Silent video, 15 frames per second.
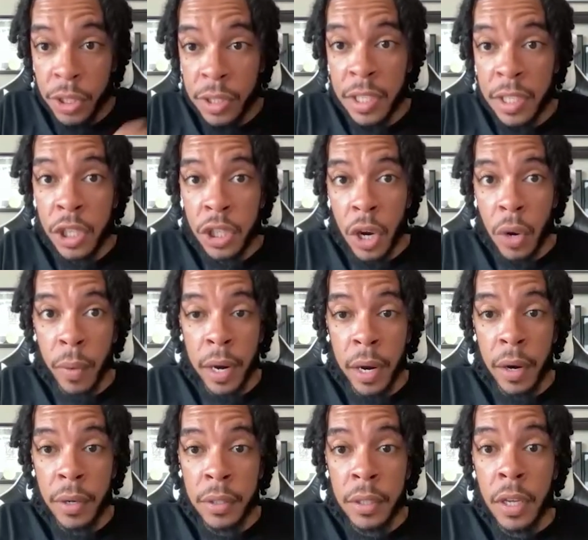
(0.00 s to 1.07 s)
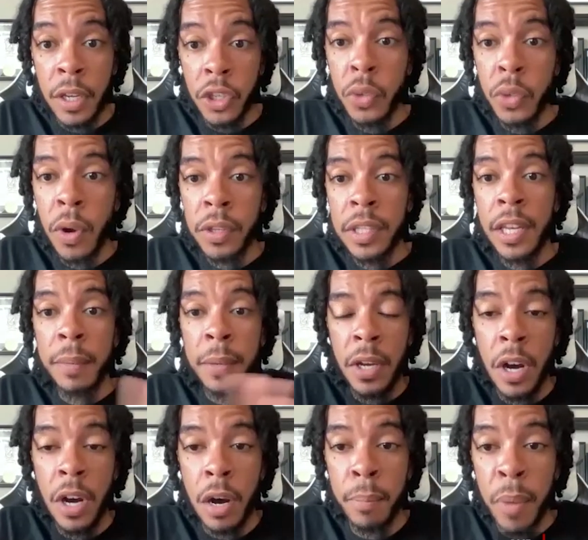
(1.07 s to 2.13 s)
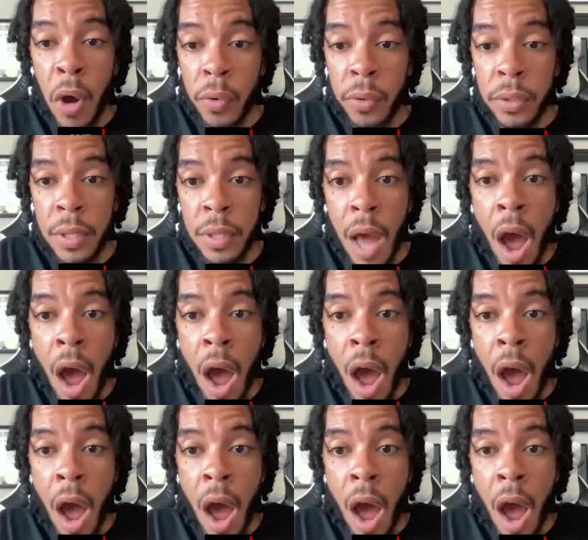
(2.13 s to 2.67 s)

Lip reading: your t-shirt wearers, you want them to come post.